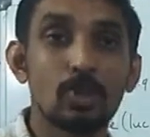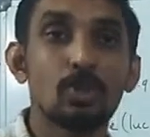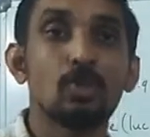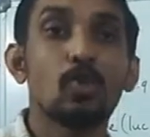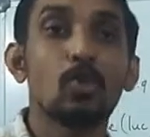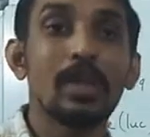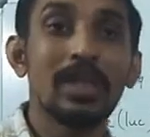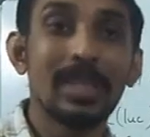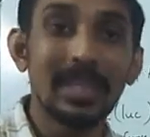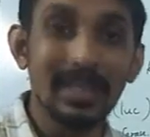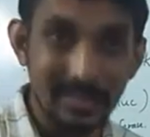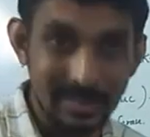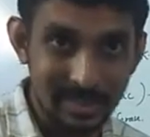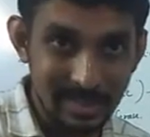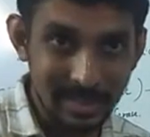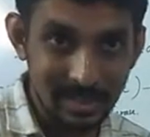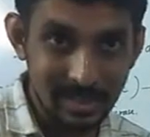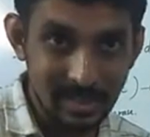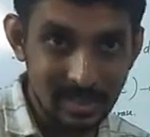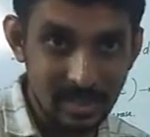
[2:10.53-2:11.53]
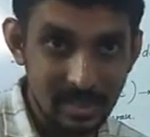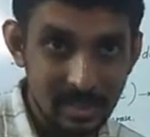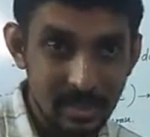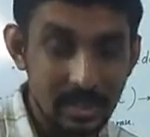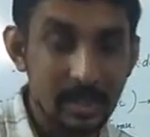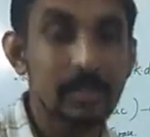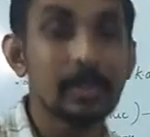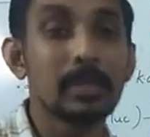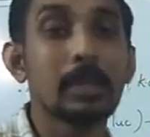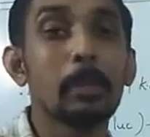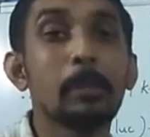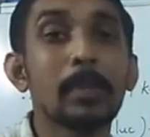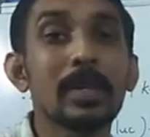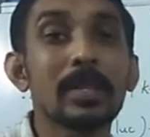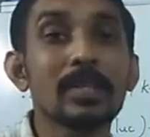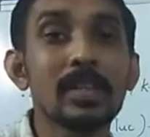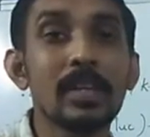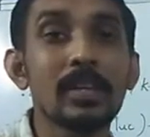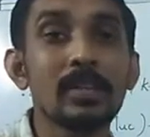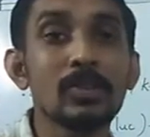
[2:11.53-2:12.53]
to detect the
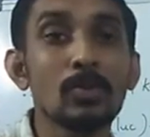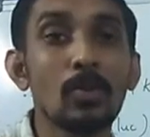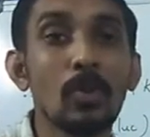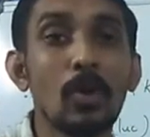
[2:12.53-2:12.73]
presence